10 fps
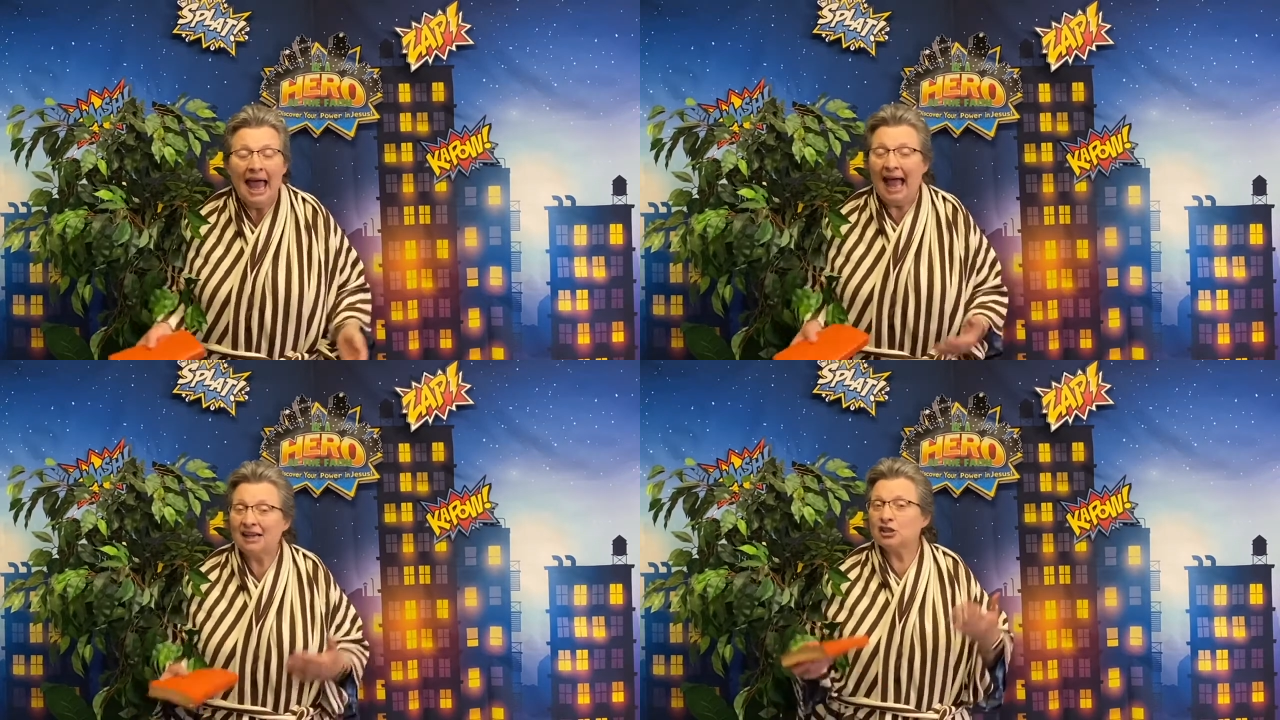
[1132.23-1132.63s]

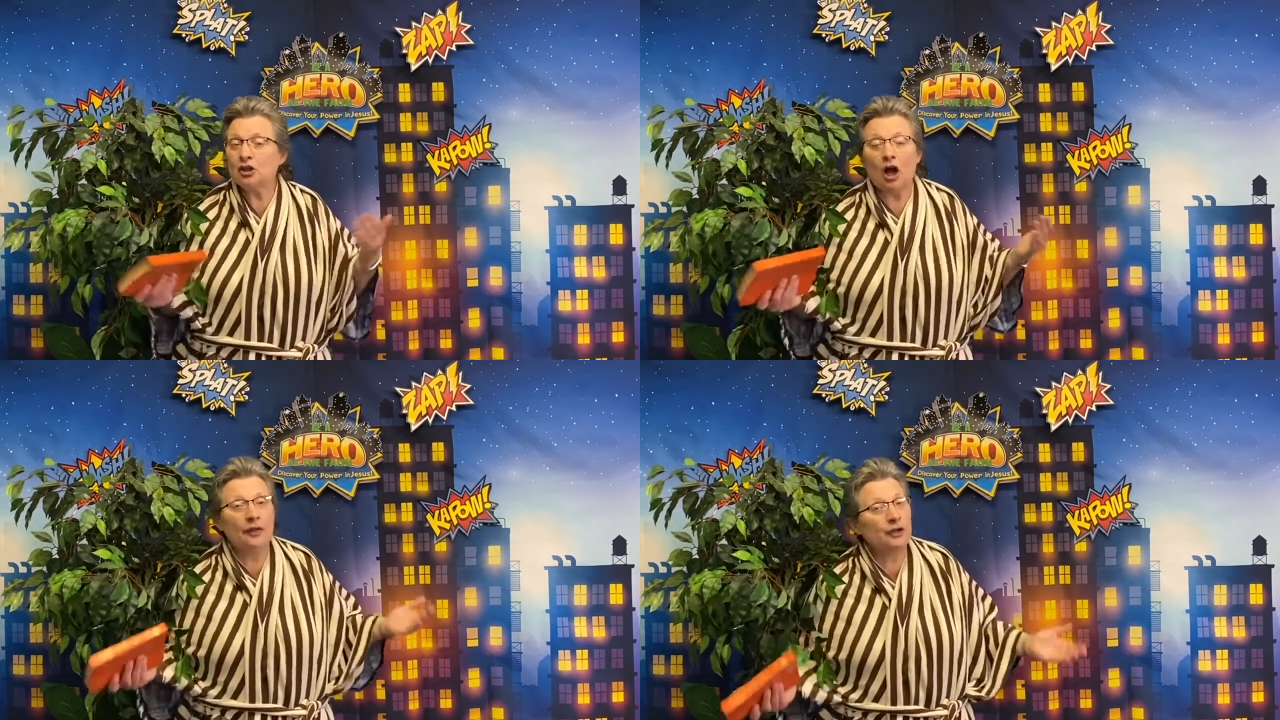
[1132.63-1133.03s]
as
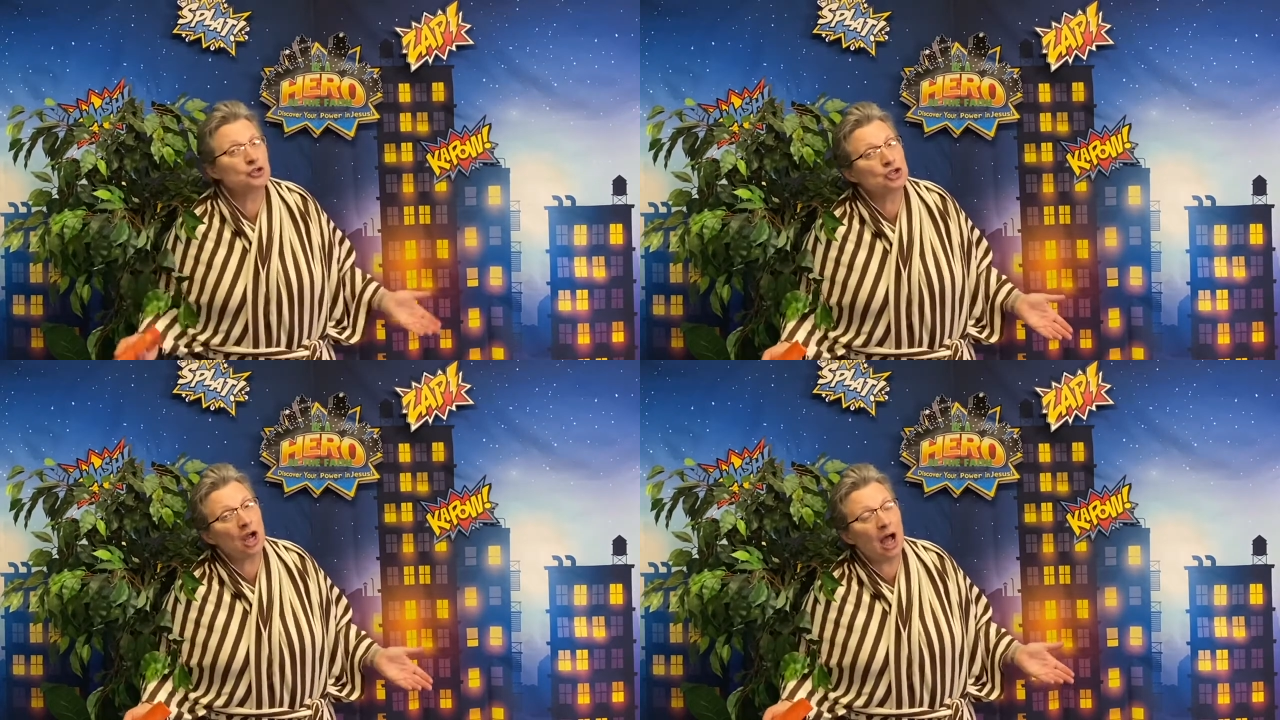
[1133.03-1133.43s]
they're on their
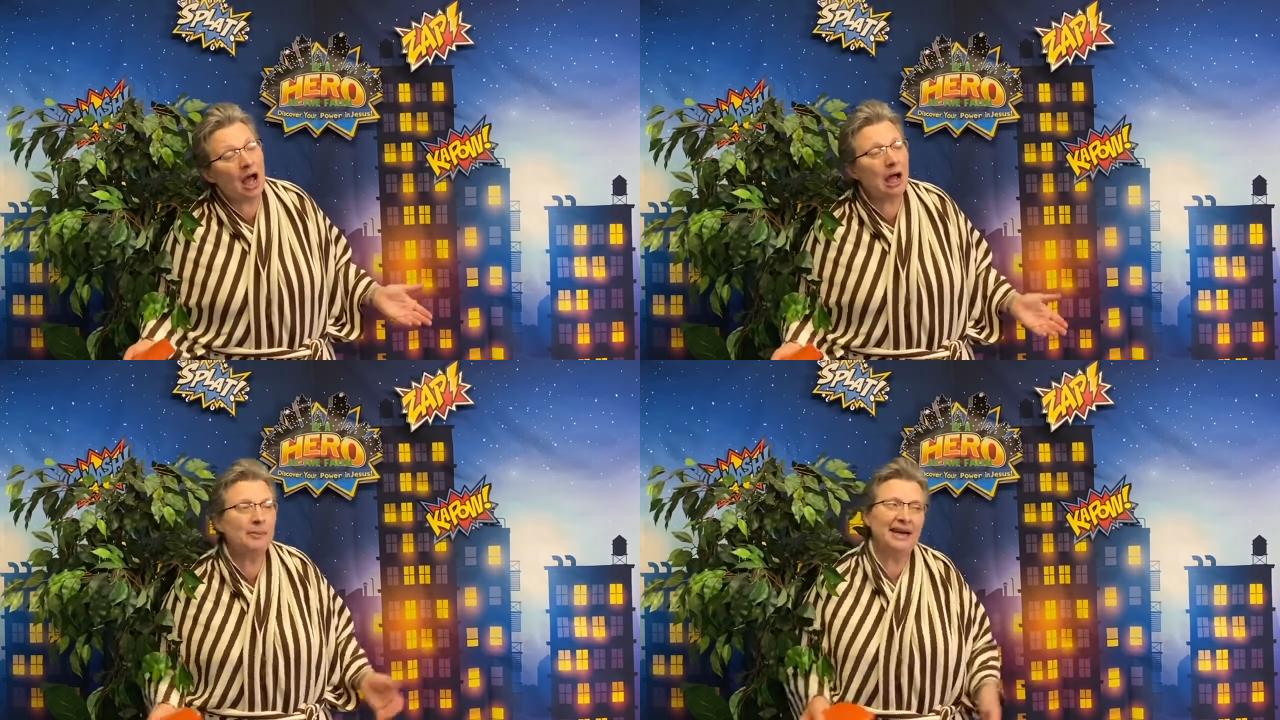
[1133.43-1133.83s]

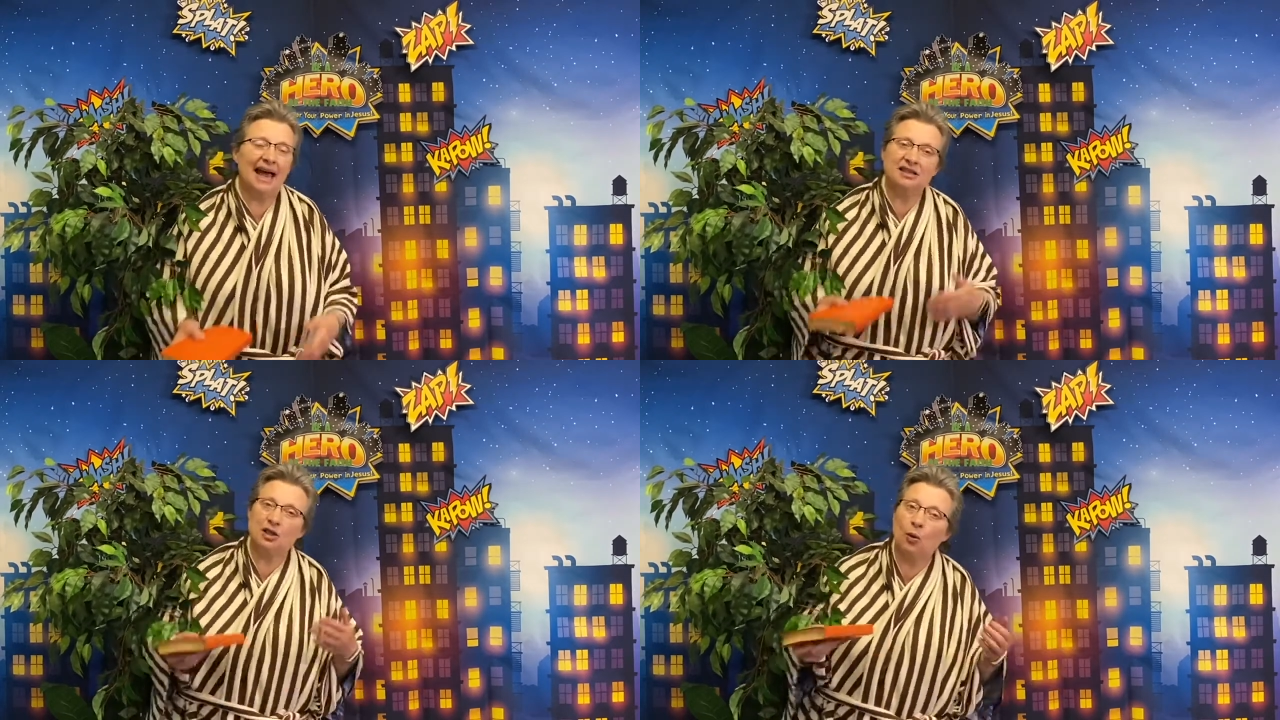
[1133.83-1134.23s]
job and
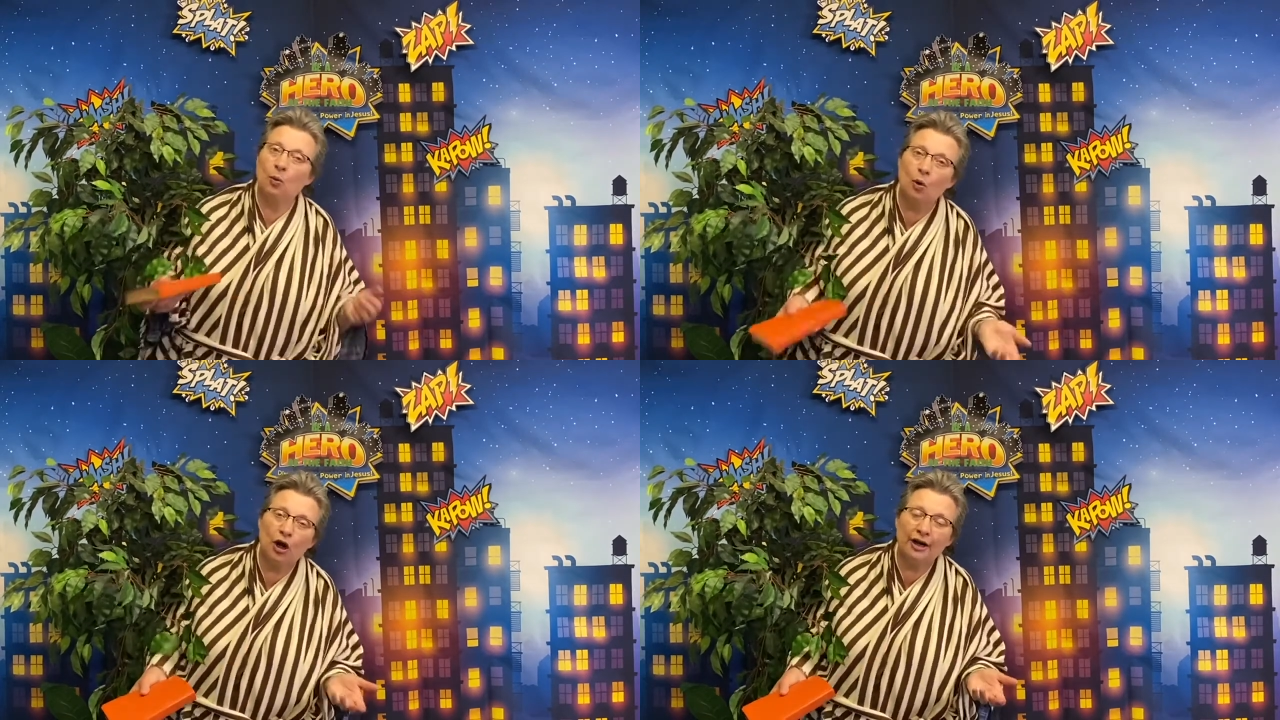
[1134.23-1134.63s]
as they're
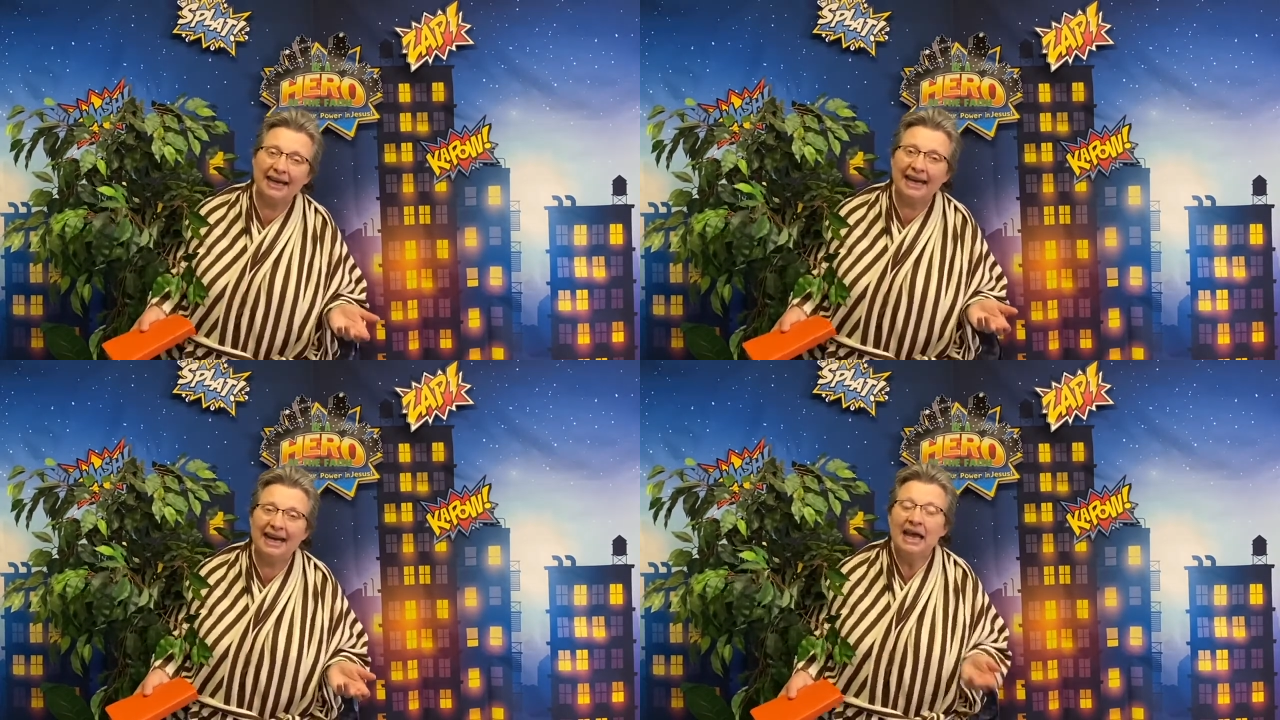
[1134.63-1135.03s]

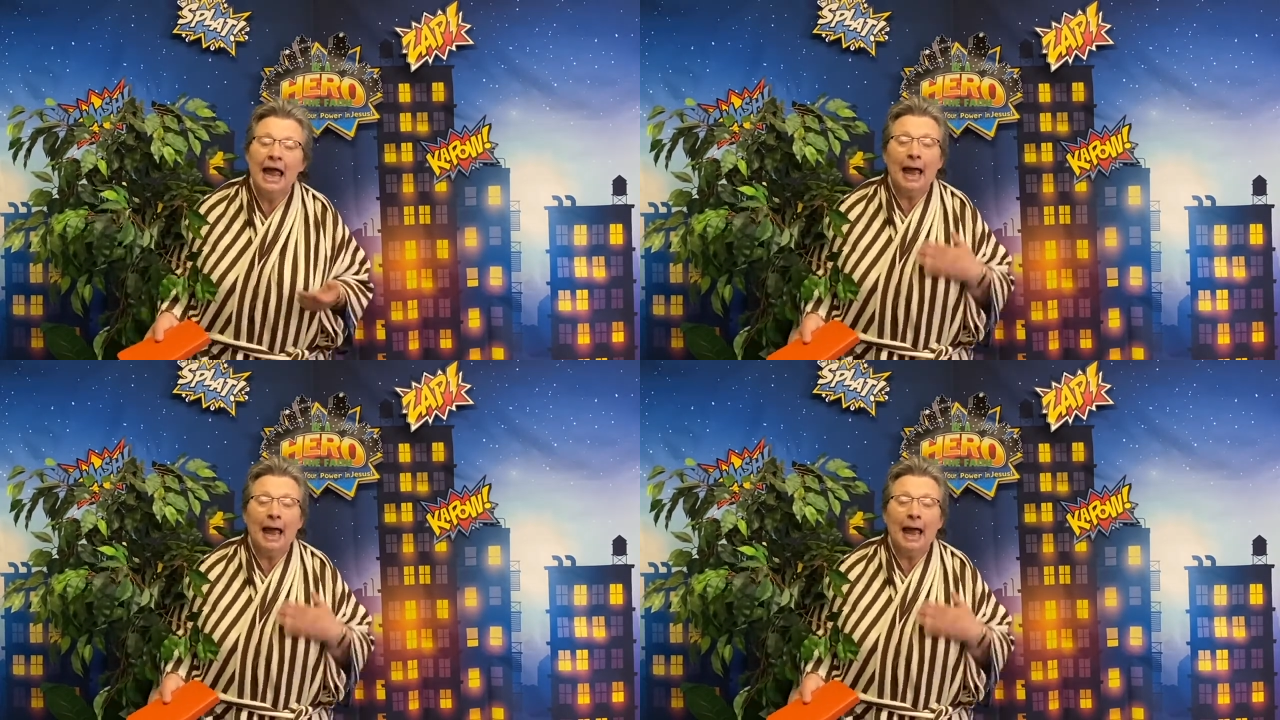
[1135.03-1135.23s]
working.